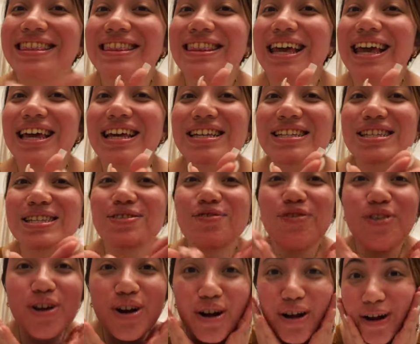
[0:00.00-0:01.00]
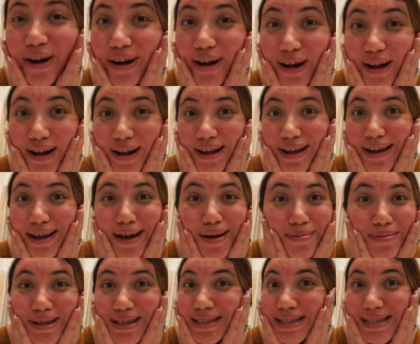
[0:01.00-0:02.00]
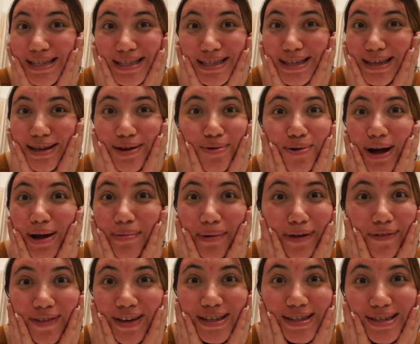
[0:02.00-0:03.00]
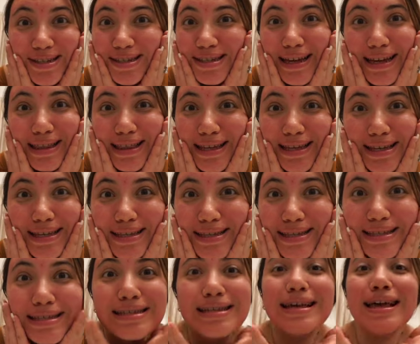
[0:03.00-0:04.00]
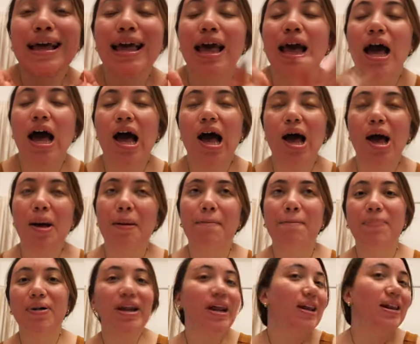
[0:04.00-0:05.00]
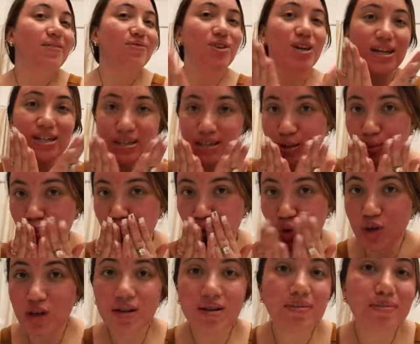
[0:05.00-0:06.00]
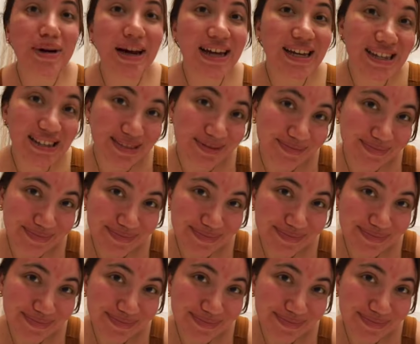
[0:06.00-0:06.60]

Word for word: thanks for coming to see why my face looks like this. Um, but I love you guys. Bye.